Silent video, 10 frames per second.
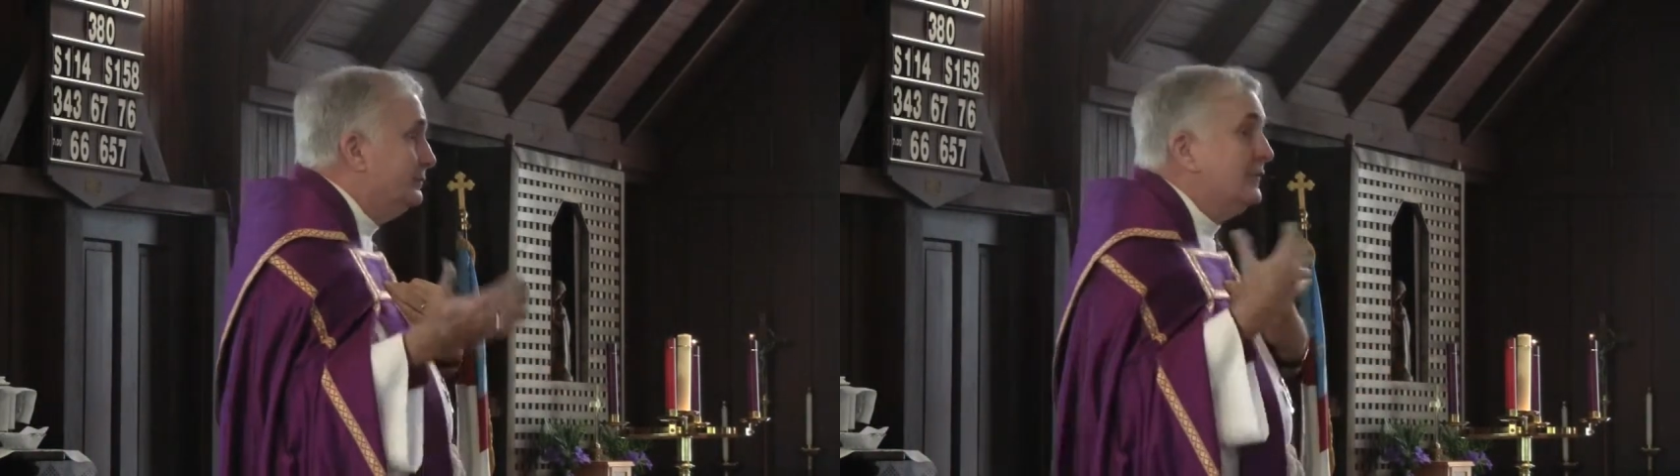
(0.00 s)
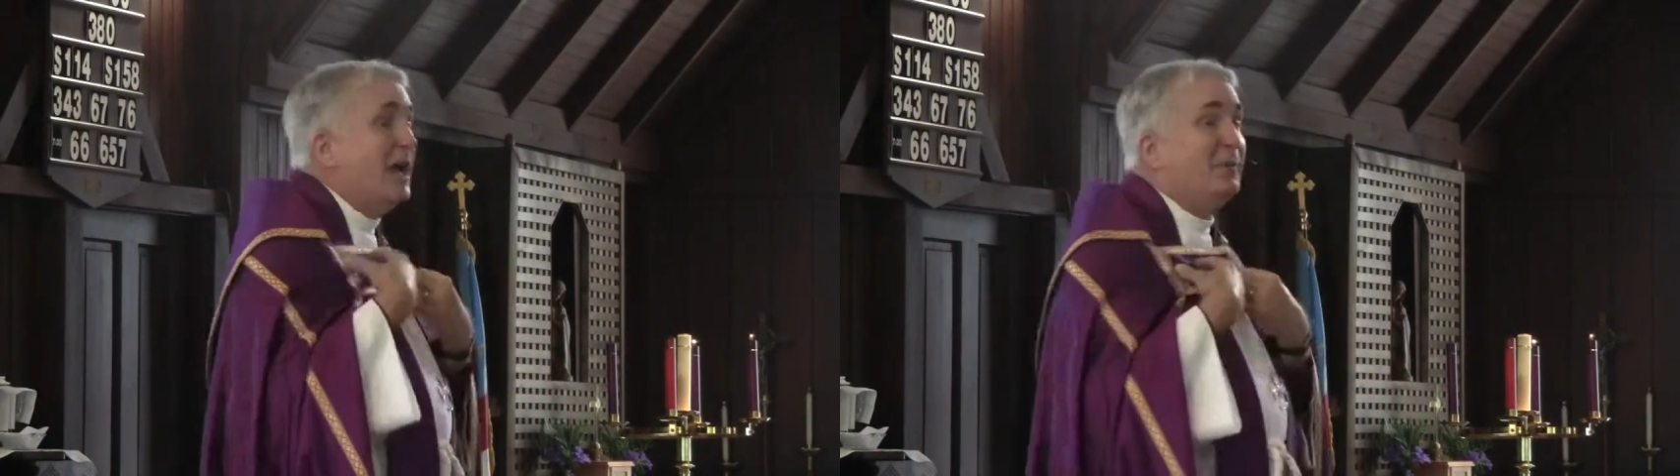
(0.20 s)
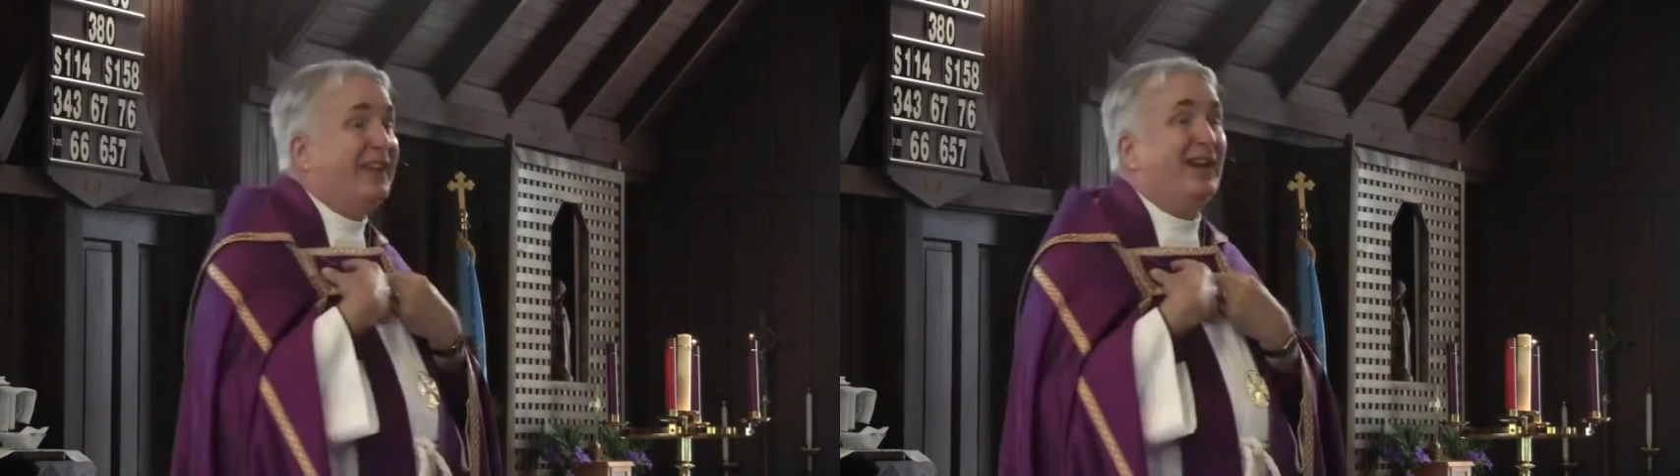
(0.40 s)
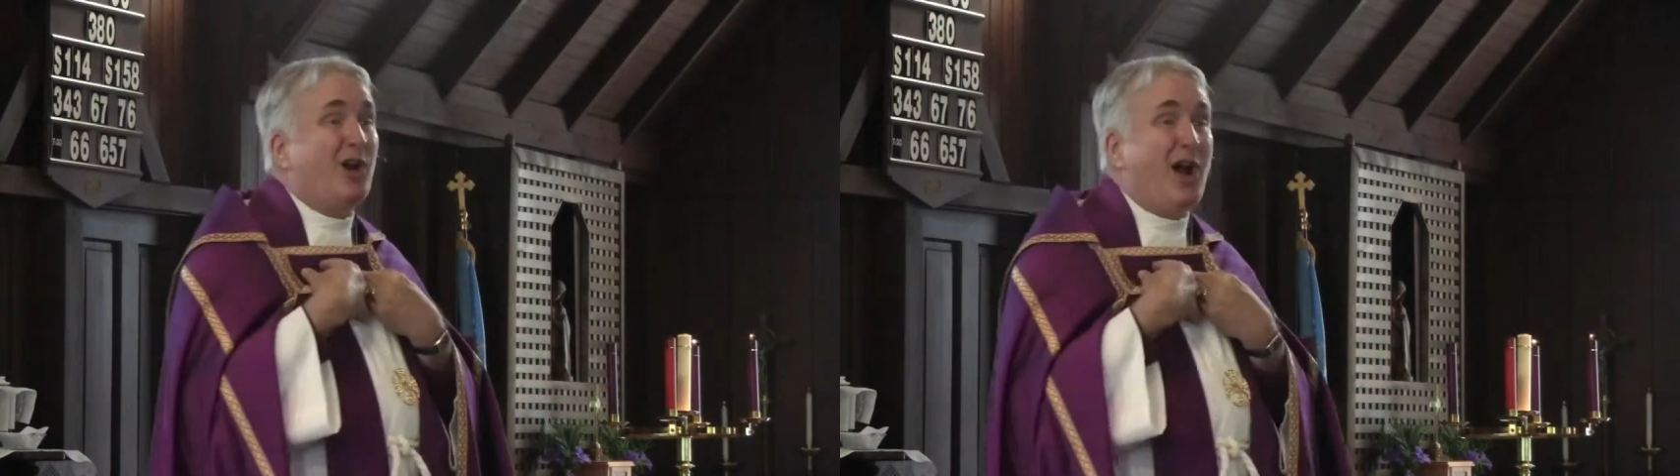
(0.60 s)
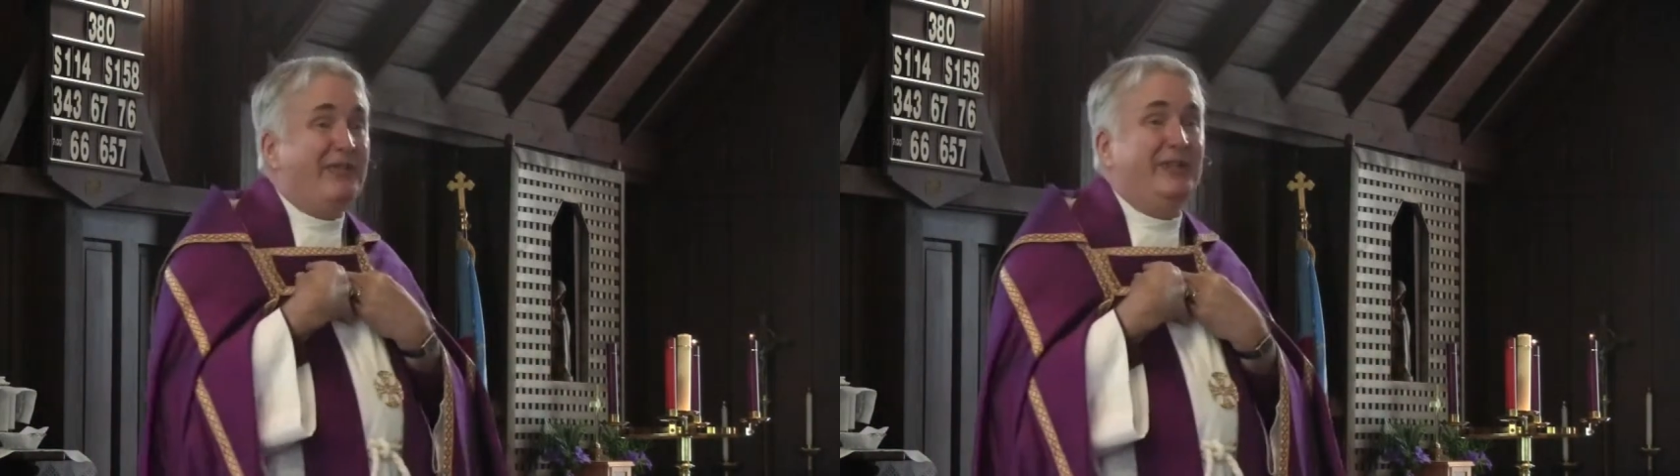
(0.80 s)
Not without
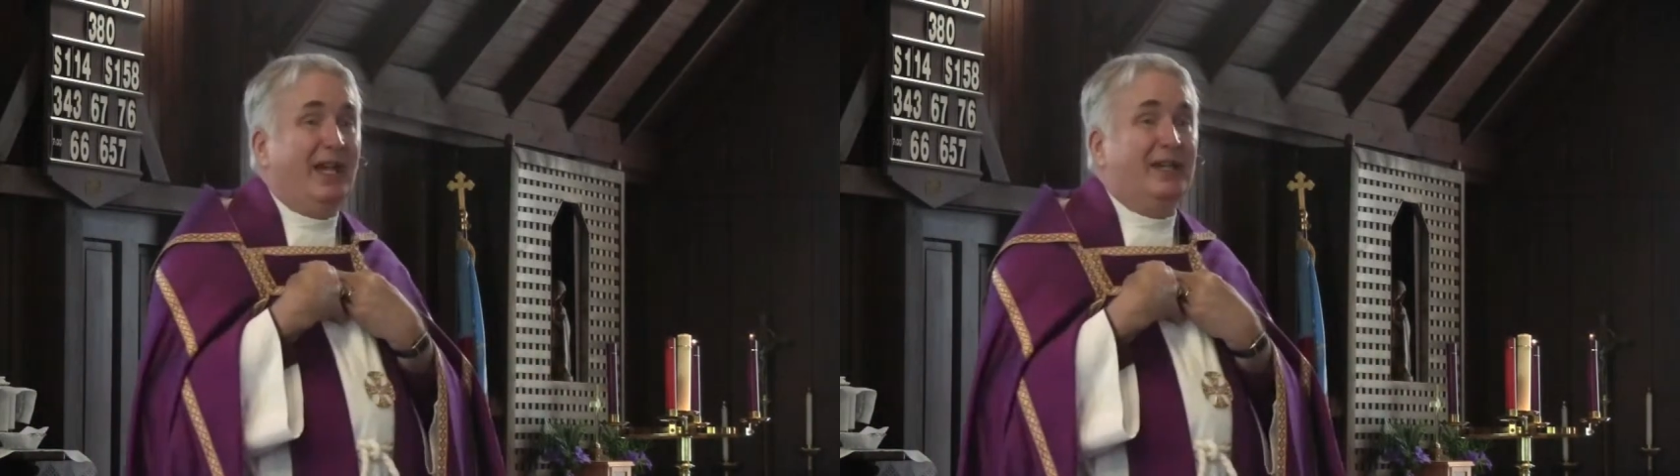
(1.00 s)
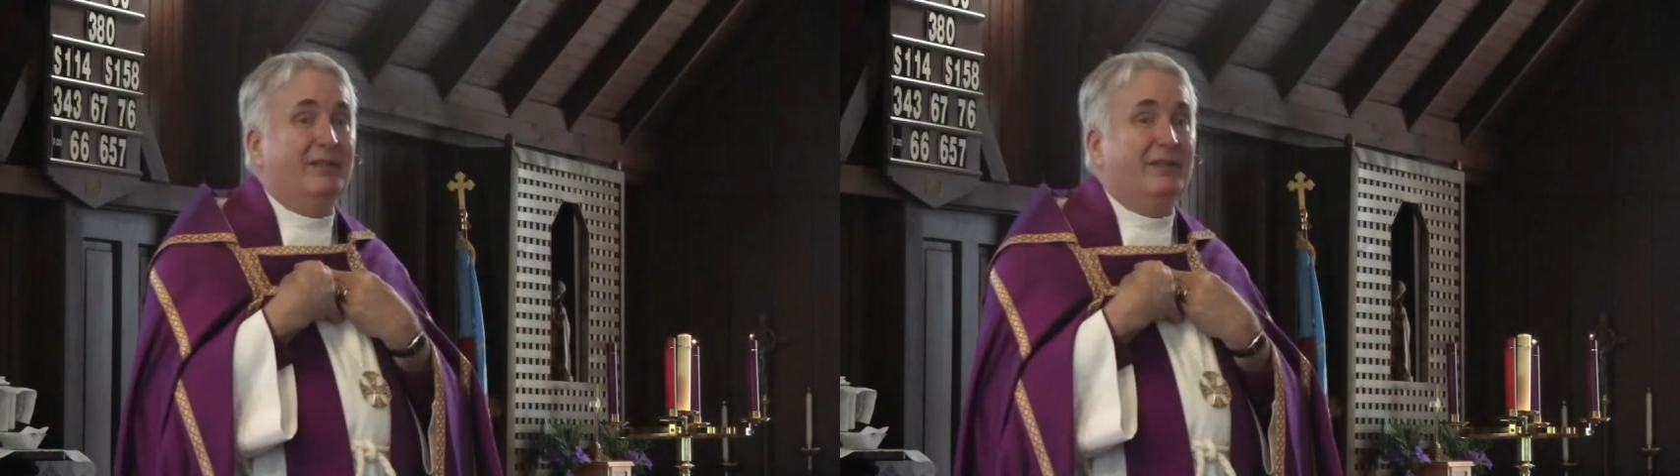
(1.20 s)
coffee, I